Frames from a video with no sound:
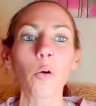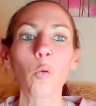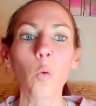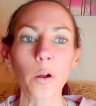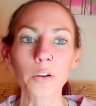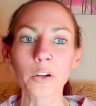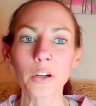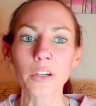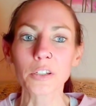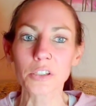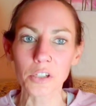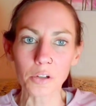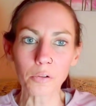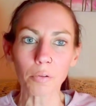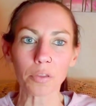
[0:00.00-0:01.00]
What you're going
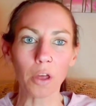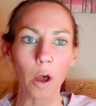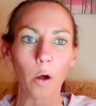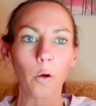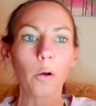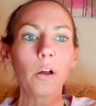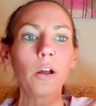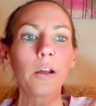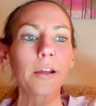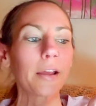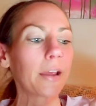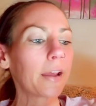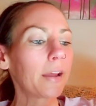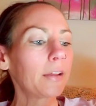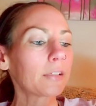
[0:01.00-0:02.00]
to do, though,
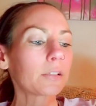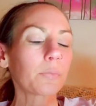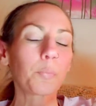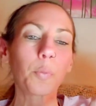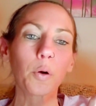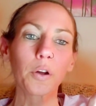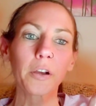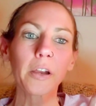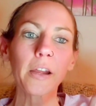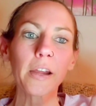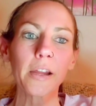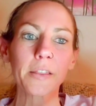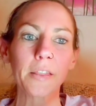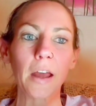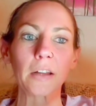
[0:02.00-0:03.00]
is put
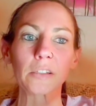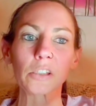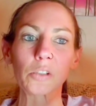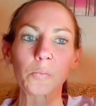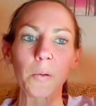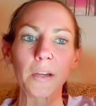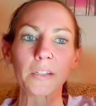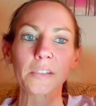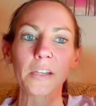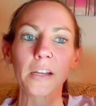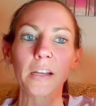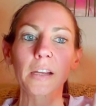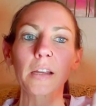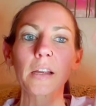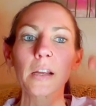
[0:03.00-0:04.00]
it in that
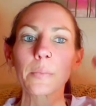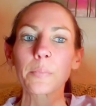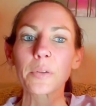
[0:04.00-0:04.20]
spacing